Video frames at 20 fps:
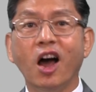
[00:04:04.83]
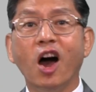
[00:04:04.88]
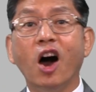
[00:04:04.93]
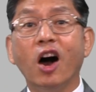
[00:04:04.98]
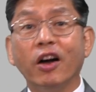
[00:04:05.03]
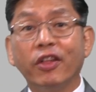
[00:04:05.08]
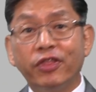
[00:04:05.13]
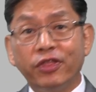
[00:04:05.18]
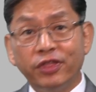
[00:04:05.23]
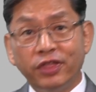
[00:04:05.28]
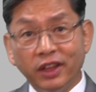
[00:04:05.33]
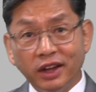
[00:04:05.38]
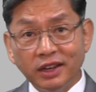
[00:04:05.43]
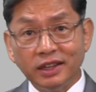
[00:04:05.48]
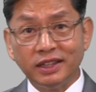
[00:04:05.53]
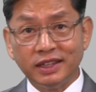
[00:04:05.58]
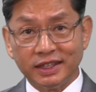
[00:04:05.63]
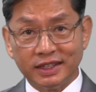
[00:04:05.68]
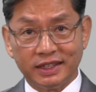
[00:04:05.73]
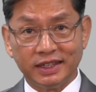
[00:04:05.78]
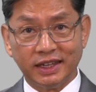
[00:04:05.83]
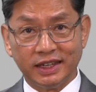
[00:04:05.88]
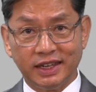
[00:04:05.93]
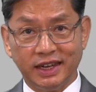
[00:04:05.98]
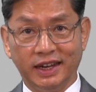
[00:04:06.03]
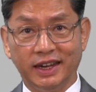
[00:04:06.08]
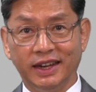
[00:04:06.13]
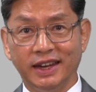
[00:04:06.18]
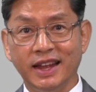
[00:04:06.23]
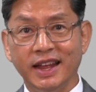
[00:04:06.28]

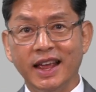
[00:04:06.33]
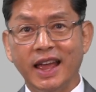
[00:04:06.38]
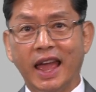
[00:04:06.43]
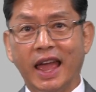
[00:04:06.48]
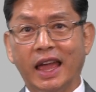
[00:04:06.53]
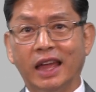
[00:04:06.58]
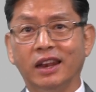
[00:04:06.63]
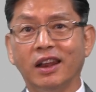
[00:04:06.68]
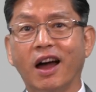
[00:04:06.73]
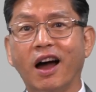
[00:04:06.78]
authenticity, and